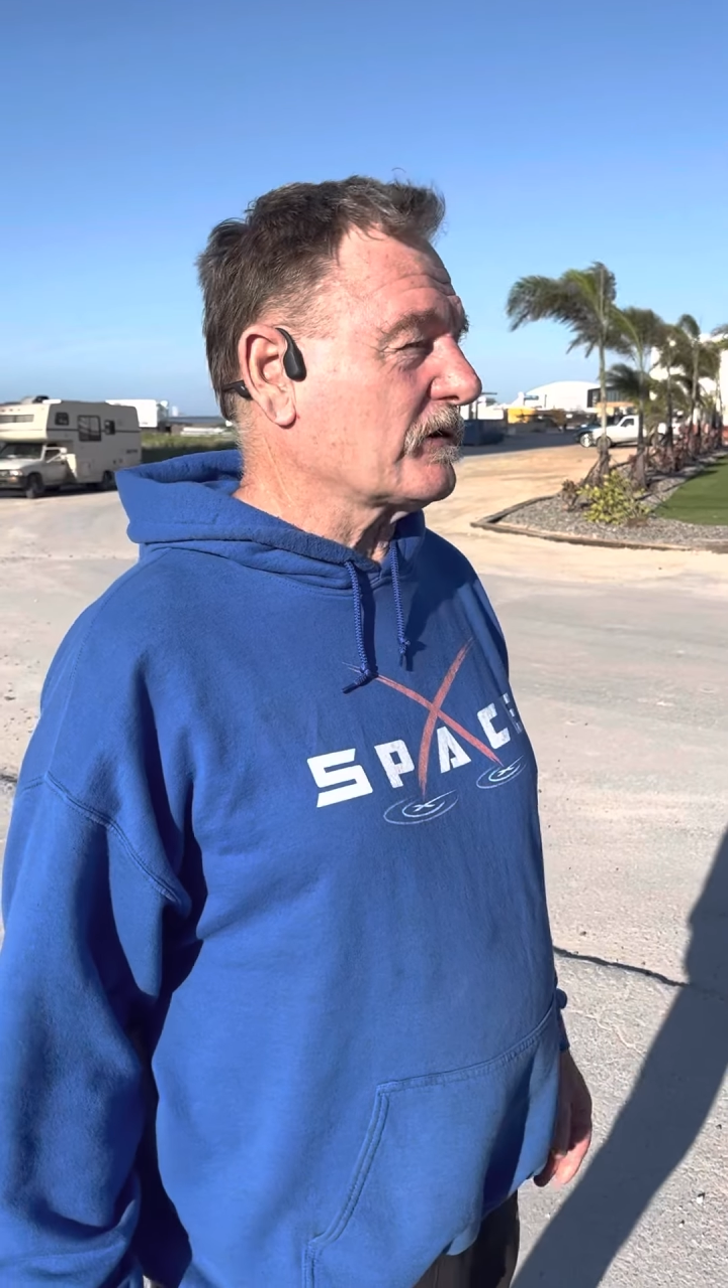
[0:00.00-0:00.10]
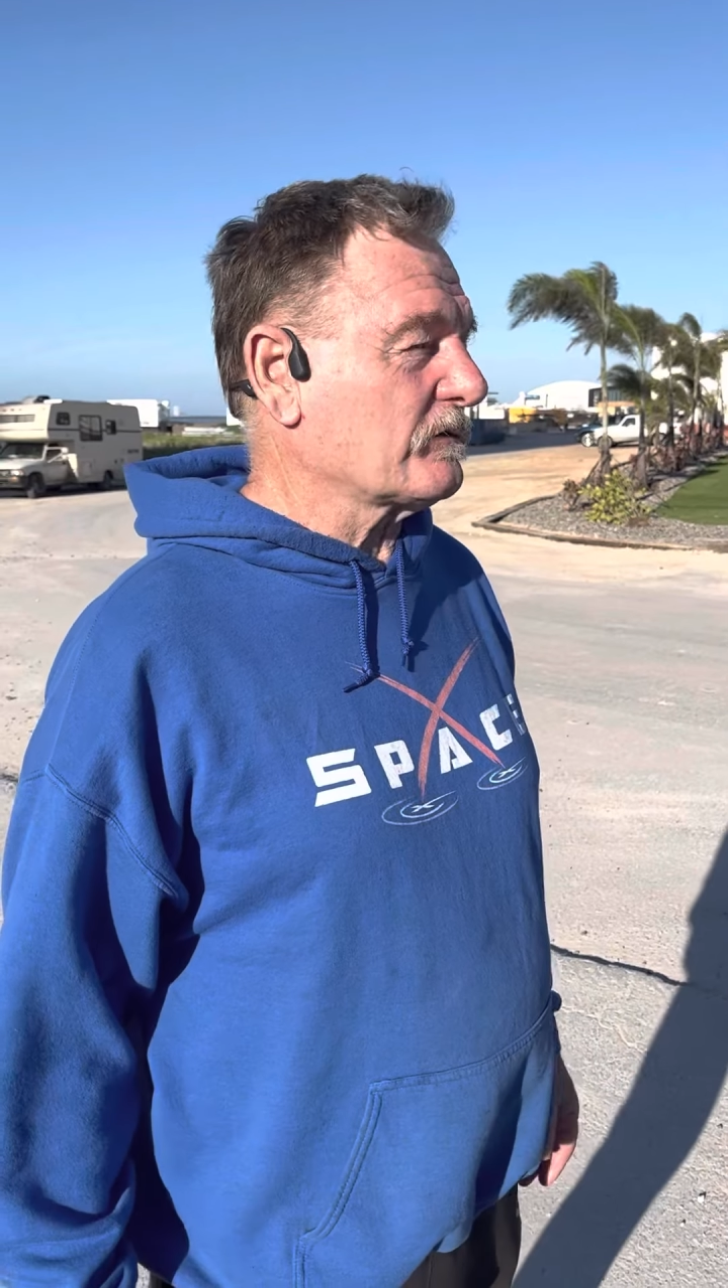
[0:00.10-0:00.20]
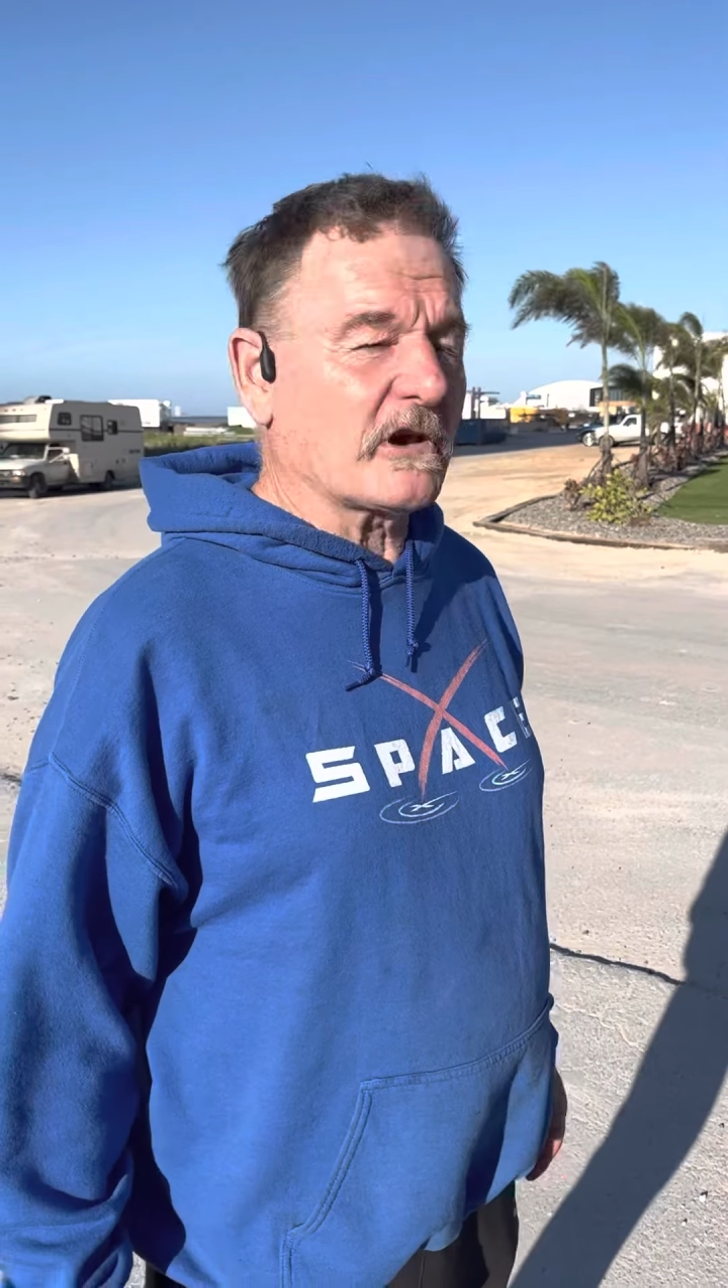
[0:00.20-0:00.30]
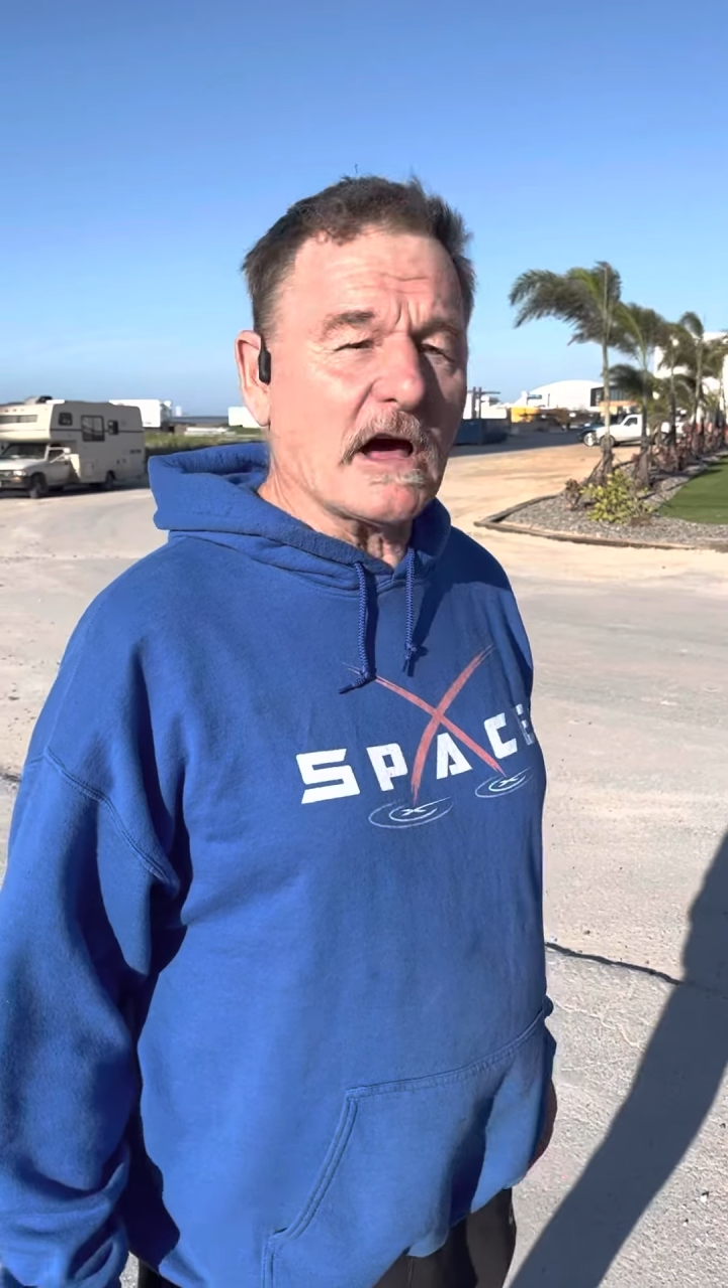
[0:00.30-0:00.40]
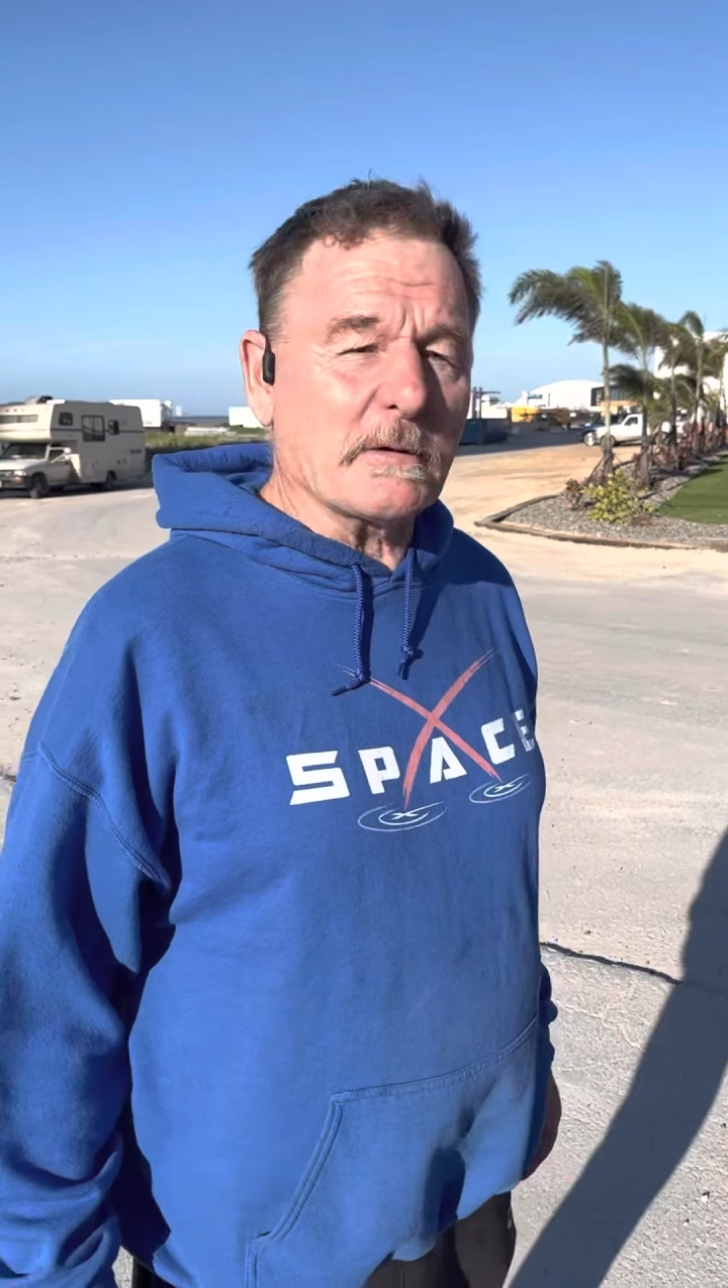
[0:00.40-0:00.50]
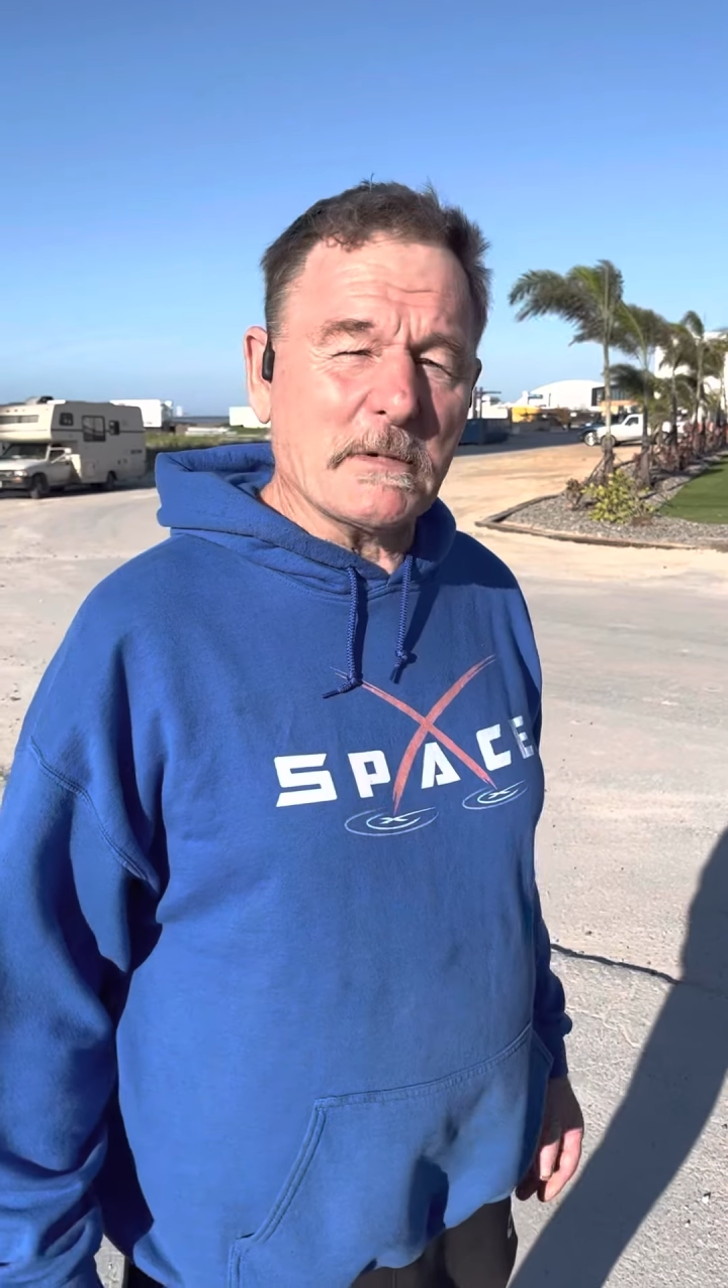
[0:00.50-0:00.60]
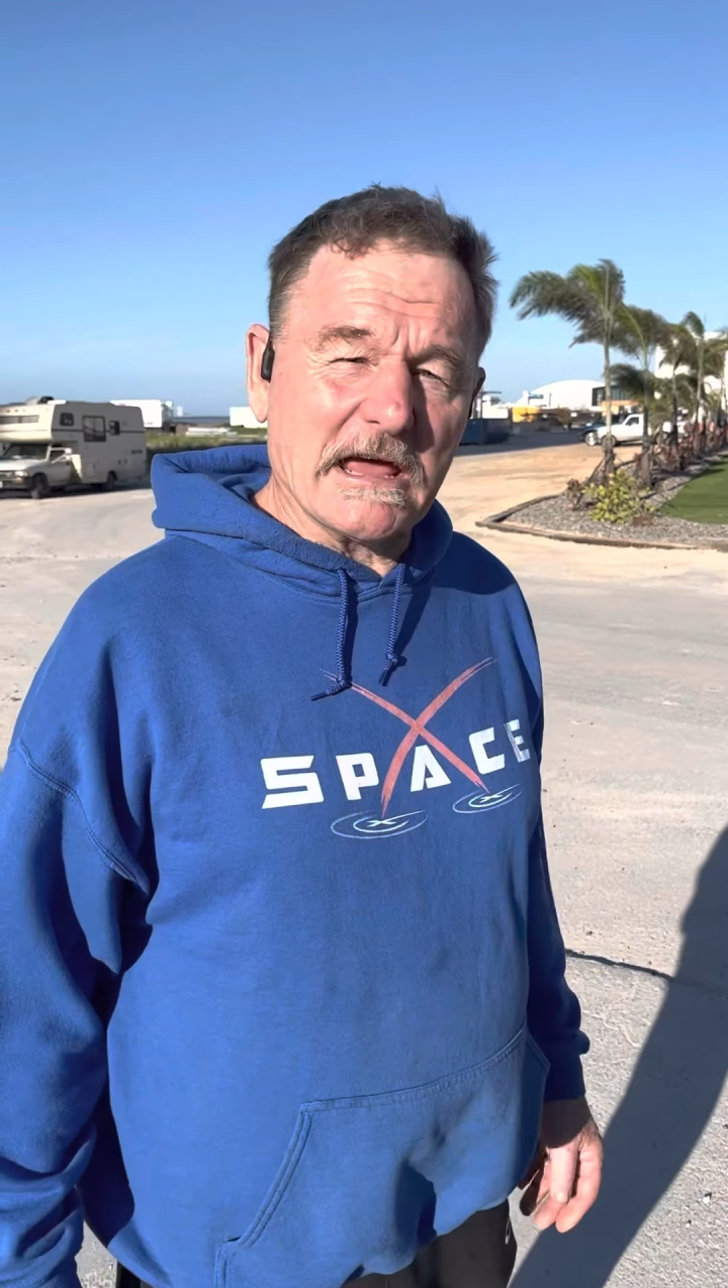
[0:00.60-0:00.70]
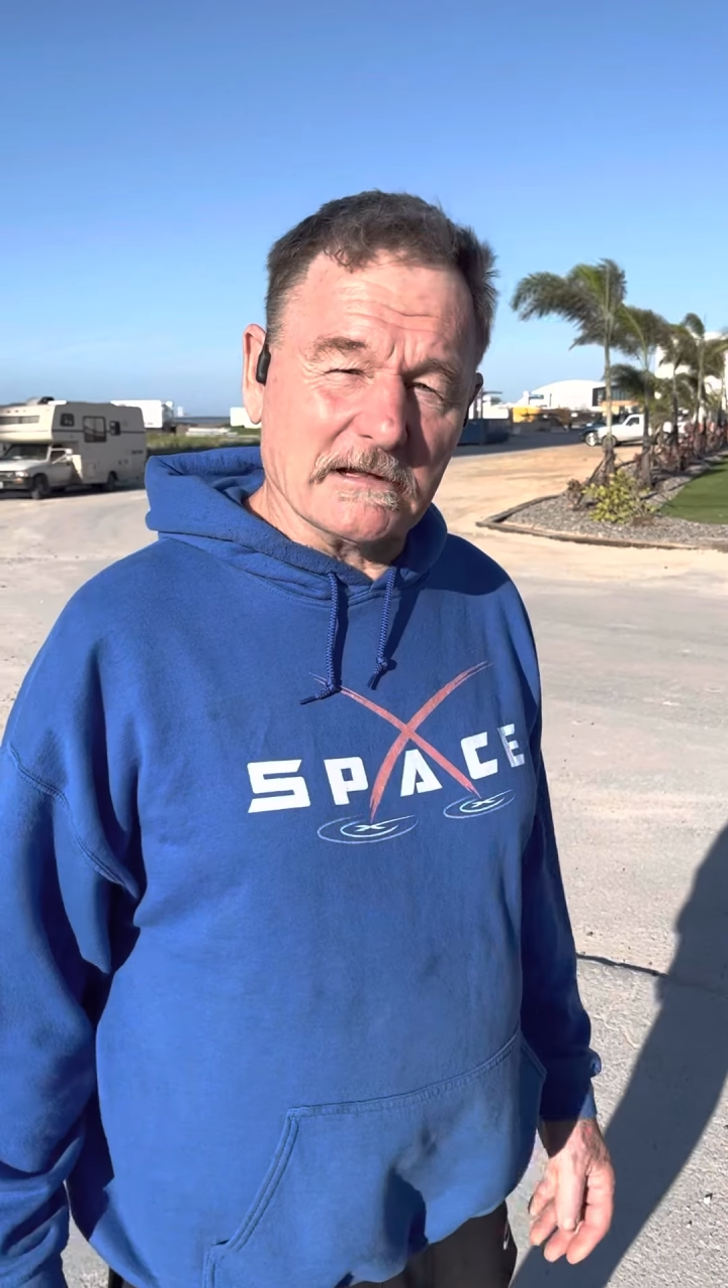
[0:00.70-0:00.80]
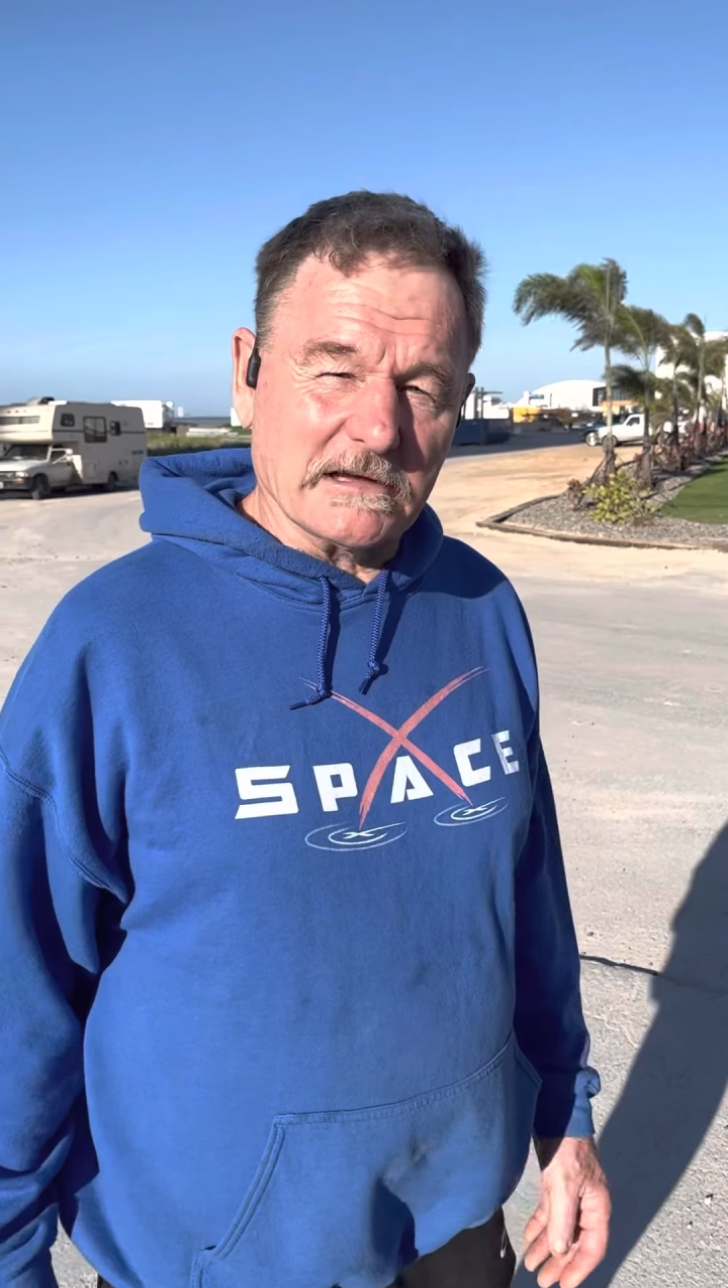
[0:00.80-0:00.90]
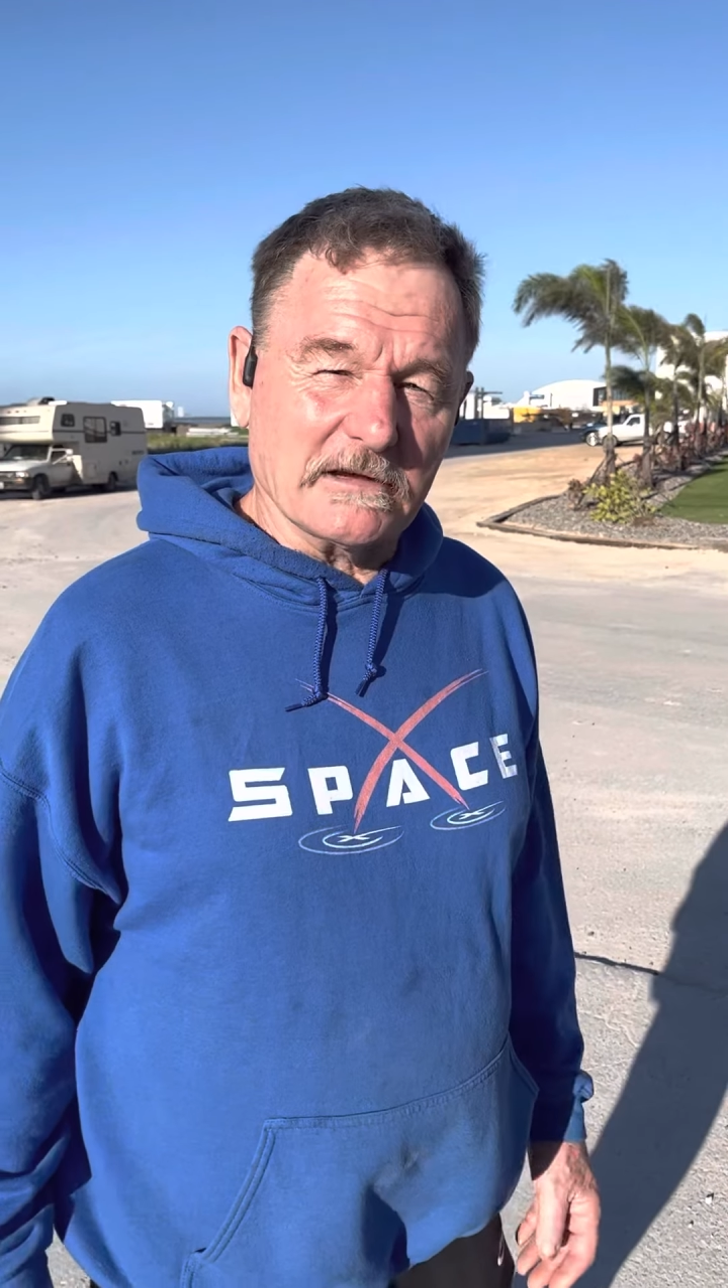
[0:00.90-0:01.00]
Scott
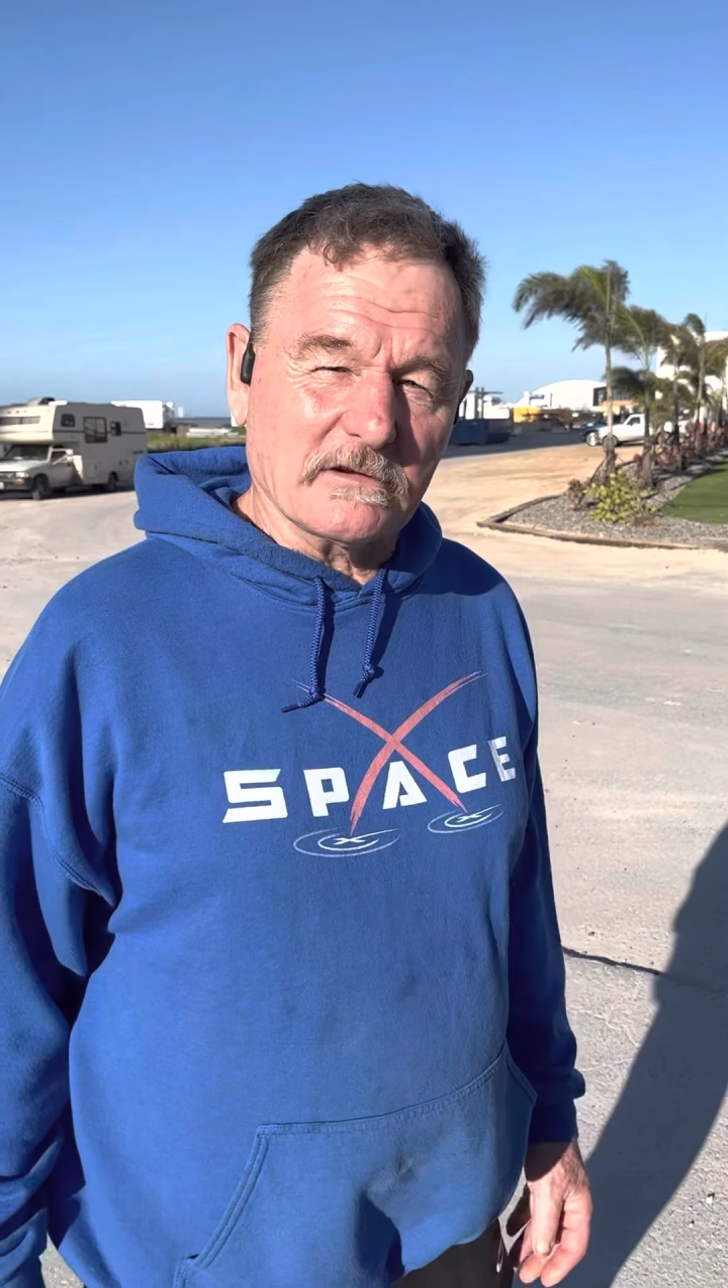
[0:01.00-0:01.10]
Manley